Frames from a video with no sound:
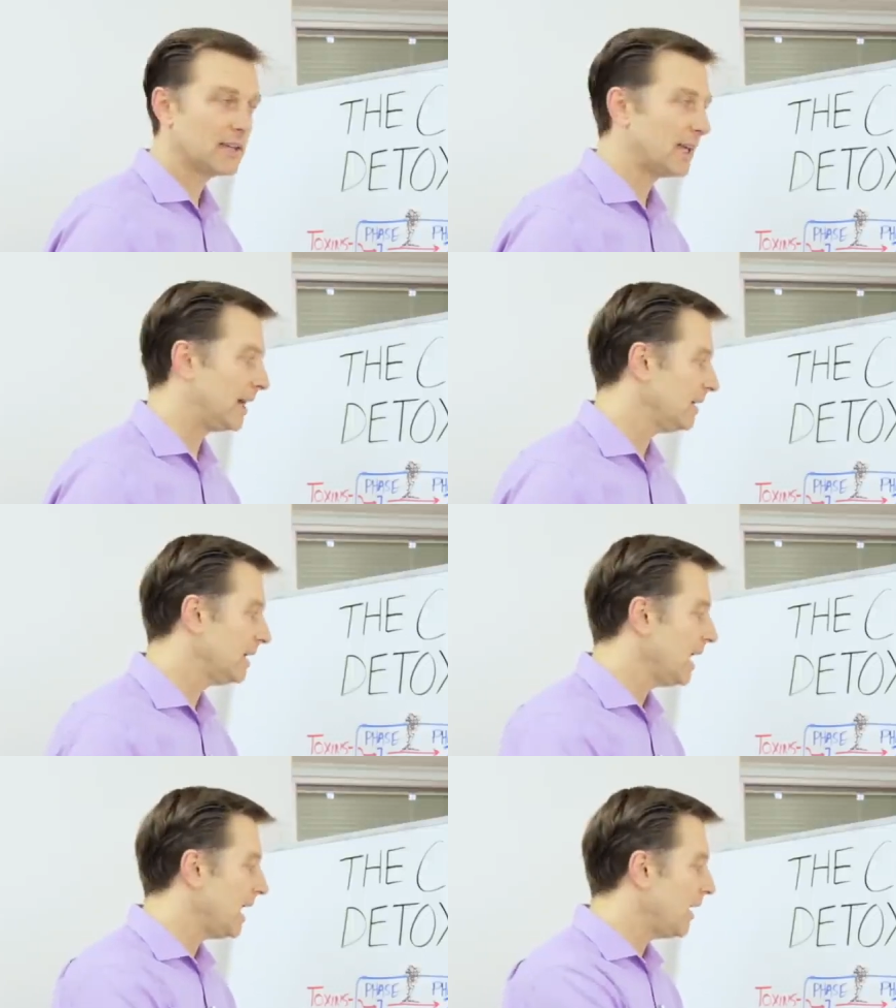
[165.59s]
Okay?
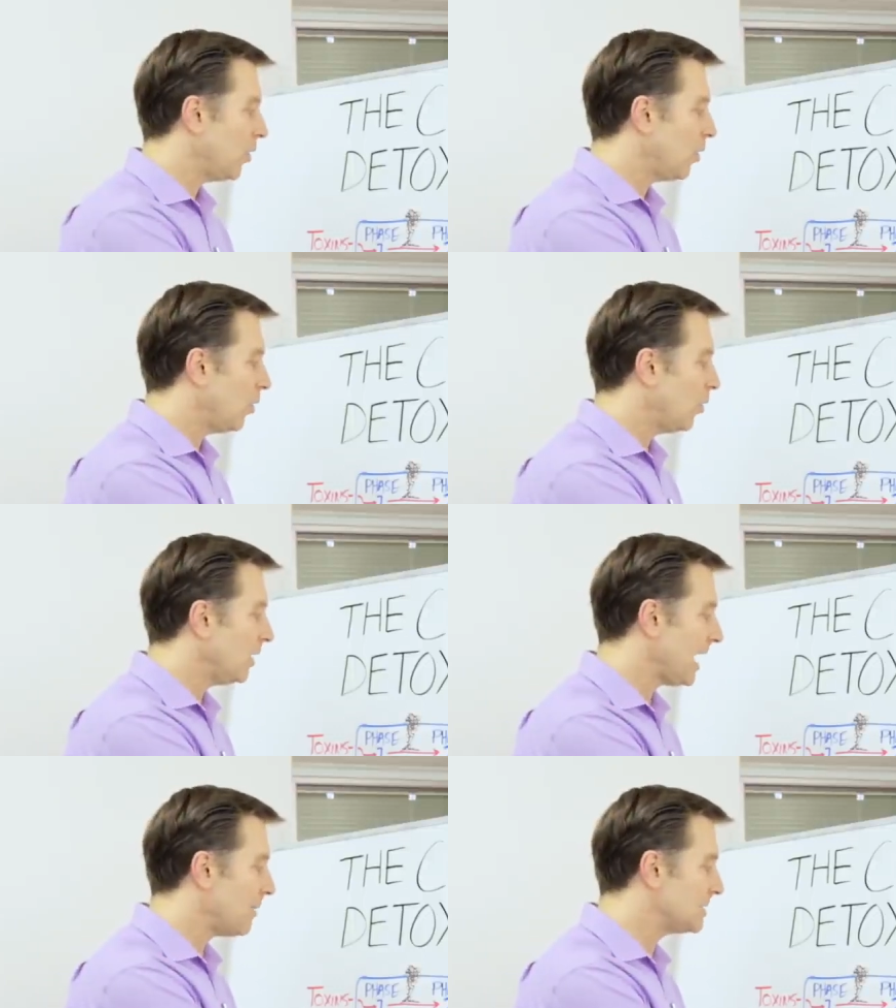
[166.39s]

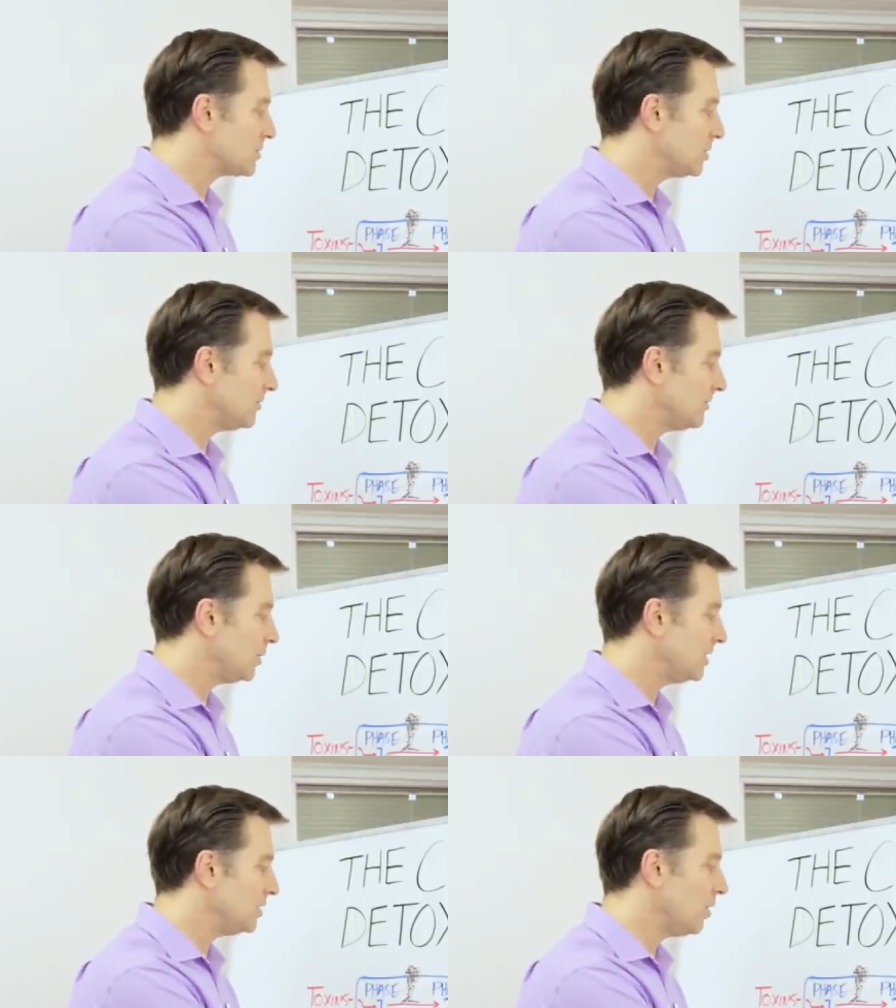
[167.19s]
What happens
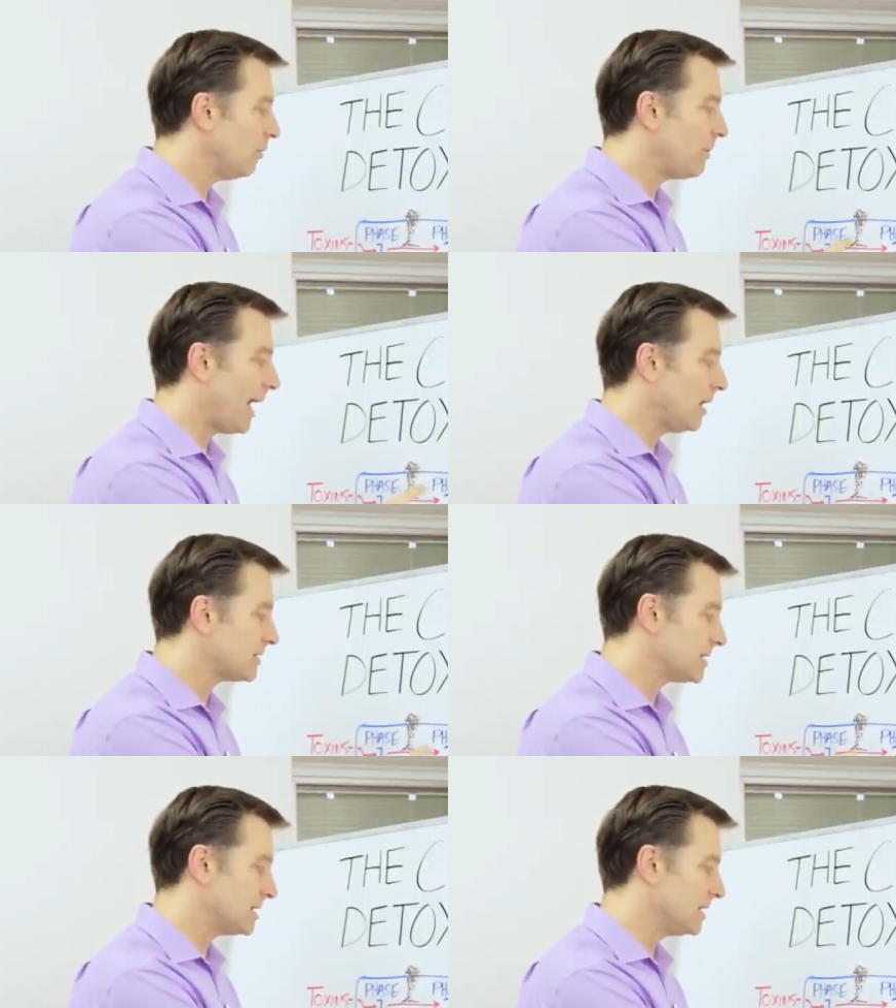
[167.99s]
when you don't
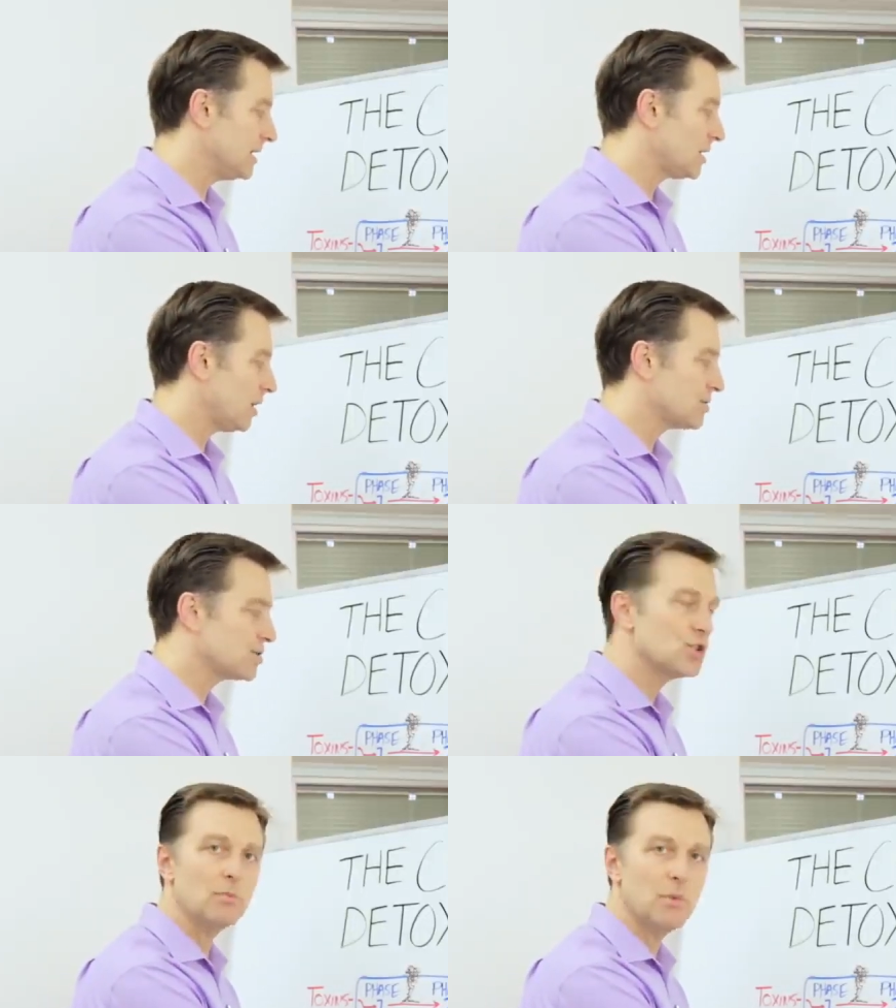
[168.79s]
balance these and this goes
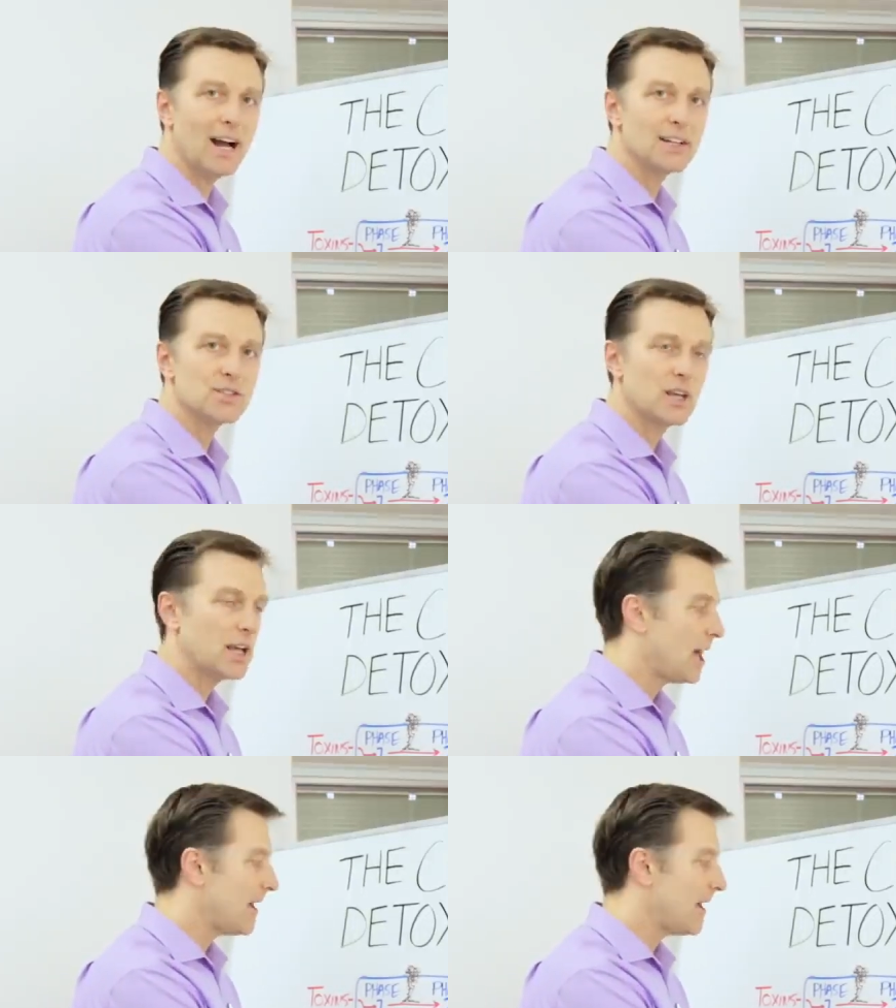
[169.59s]
too much,